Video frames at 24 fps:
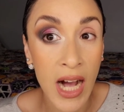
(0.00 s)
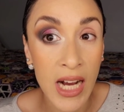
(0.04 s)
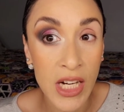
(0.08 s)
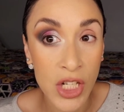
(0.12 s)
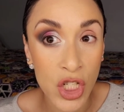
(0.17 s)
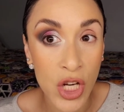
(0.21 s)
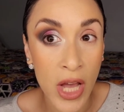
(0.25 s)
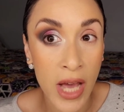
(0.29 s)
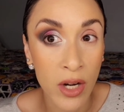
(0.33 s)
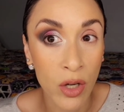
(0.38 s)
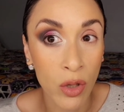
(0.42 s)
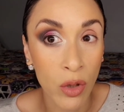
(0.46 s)

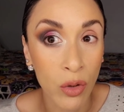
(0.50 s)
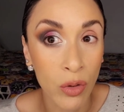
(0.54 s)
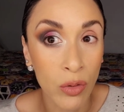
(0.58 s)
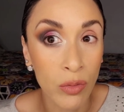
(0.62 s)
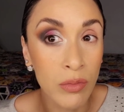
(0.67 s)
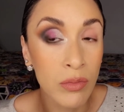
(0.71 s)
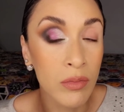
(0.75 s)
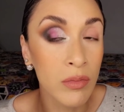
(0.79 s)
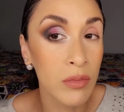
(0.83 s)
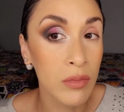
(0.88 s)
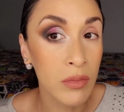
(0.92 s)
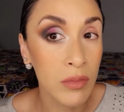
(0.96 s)

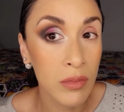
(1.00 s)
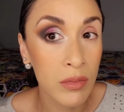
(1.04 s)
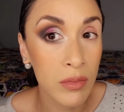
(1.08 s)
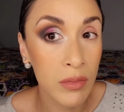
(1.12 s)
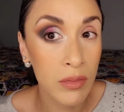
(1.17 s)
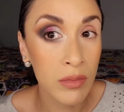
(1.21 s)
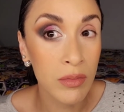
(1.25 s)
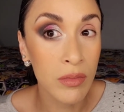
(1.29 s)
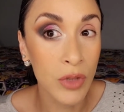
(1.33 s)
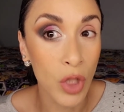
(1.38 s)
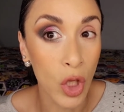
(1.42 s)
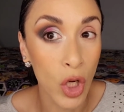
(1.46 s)
eyeshadow
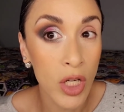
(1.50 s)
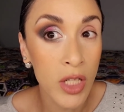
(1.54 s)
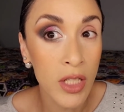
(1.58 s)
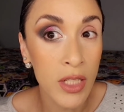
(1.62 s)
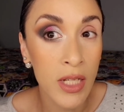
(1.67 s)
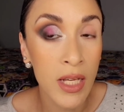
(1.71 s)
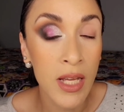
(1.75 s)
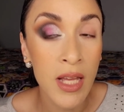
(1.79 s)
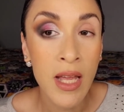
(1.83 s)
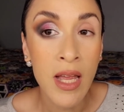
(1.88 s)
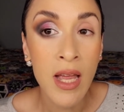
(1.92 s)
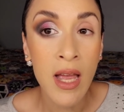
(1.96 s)

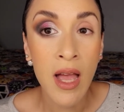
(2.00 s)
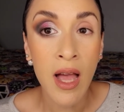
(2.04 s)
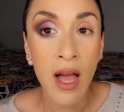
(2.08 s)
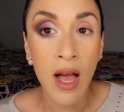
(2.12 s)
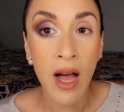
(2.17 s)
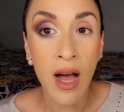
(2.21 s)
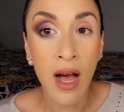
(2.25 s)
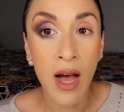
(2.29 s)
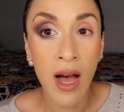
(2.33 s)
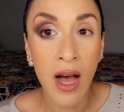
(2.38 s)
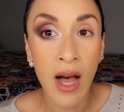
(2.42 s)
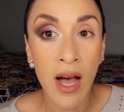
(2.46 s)
look.
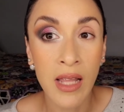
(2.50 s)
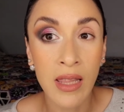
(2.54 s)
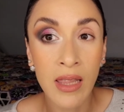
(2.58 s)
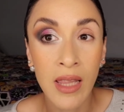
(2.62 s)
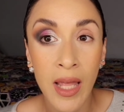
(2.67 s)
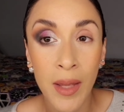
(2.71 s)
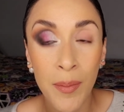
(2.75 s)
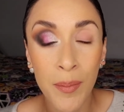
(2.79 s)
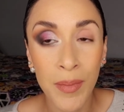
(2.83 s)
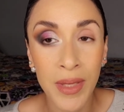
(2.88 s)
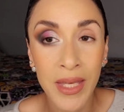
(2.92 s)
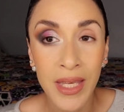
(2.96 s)

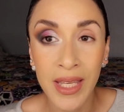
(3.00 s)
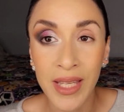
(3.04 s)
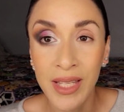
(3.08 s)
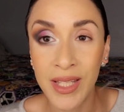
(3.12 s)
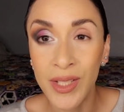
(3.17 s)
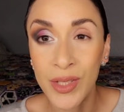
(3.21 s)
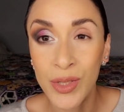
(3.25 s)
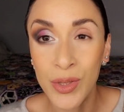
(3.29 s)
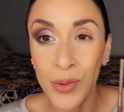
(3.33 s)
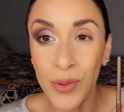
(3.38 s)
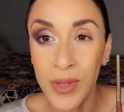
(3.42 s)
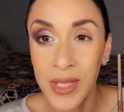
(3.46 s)
Let
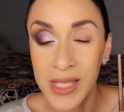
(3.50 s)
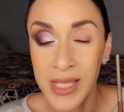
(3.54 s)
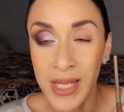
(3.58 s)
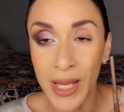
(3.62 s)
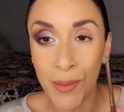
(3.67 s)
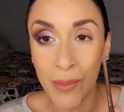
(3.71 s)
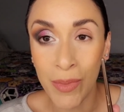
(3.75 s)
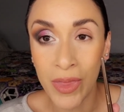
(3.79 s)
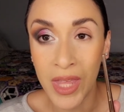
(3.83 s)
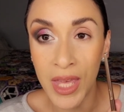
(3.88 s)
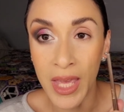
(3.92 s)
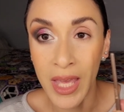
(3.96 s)
me do the
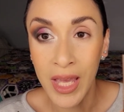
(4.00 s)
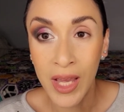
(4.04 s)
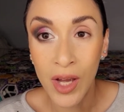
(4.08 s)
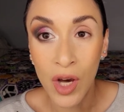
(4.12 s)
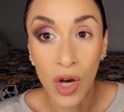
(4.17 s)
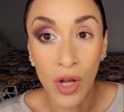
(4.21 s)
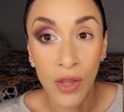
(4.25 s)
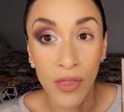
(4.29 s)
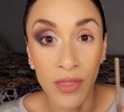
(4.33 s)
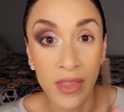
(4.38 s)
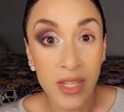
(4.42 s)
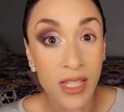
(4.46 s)
same thing
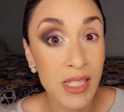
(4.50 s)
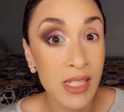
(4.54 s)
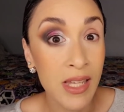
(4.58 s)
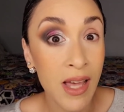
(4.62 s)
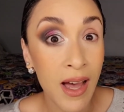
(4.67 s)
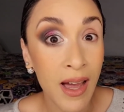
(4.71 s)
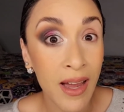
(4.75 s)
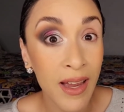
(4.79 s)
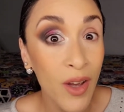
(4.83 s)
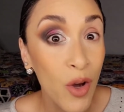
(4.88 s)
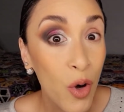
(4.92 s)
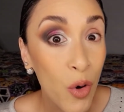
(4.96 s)
on this
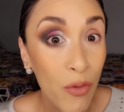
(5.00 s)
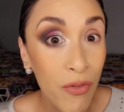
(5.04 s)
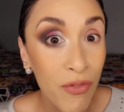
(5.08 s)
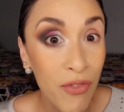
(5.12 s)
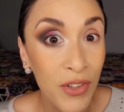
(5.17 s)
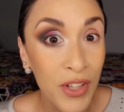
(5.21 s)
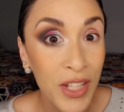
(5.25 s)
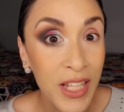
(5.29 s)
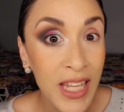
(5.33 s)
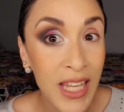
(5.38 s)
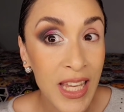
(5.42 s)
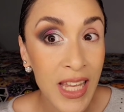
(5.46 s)
eye,
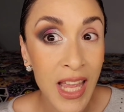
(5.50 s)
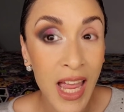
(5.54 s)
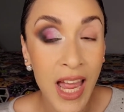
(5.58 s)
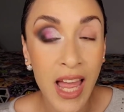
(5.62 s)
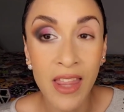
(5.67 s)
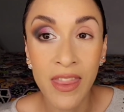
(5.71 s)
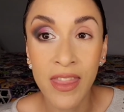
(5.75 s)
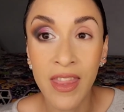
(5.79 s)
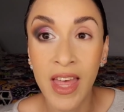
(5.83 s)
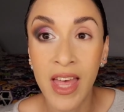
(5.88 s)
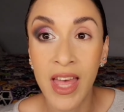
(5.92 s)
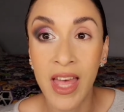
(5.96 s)
hopefully,
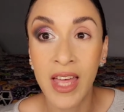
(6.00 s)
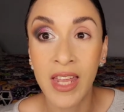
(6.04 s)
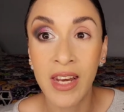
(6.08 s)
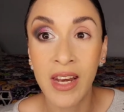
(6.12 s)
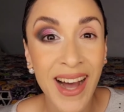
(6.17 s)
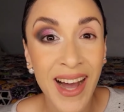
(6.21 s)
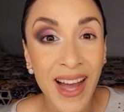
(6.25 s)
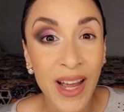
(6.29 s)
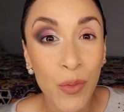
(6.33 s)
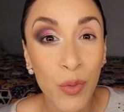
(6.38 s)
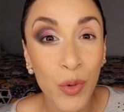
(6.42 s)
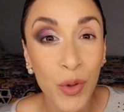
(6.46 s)
and then
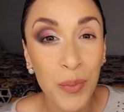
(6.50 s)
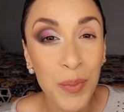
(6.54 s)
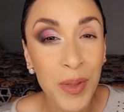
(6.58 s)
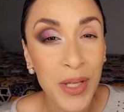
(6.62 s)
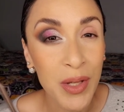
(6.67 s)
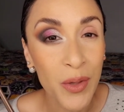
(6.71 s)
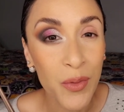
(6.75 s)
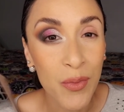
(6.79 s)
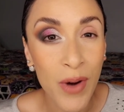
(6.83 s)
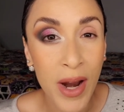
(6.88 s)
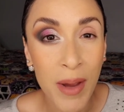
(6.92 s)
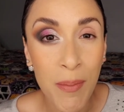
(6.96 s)
I will
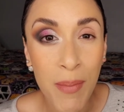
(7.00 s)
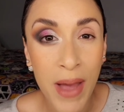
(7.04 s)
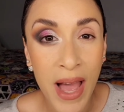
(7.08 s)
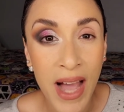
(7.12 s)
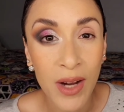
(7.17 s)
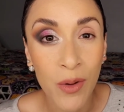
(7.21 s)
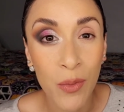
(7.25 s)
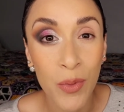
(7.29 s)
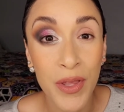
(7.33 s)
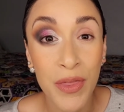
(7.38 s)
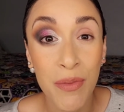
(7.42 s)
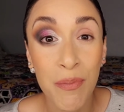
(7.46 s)
be right
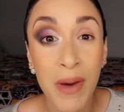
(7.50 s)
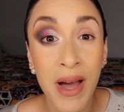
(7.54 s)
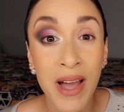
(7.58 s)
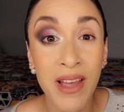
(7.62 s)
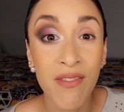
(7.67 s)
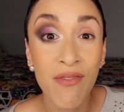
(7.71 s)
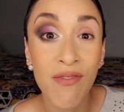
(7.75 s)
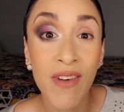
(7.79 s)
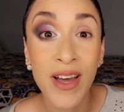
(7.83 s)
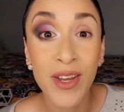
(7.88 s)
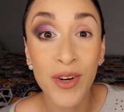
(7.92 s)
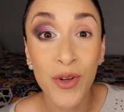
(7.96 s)
back with
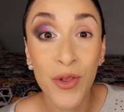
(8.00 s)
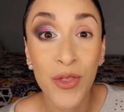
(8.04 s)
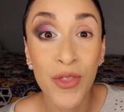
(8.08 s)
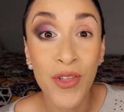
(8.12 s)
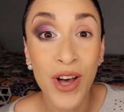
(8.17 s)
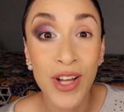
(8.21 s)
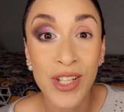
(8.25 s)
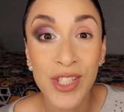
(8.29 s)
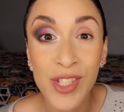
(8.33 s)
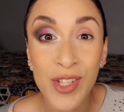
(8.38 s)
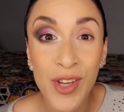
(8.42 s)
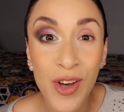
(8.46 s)
my final
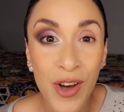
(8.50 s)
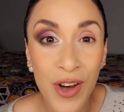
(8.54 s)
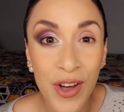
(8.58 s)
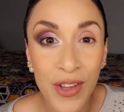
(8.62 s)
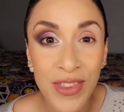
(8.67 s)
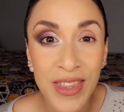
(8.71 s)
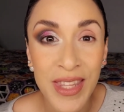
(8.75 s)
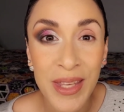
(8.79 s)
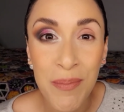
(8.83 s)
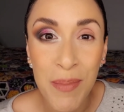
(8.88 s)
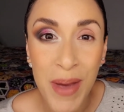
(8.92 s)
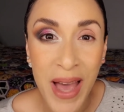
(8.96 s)
thoughts
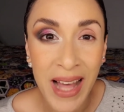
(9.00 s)
on the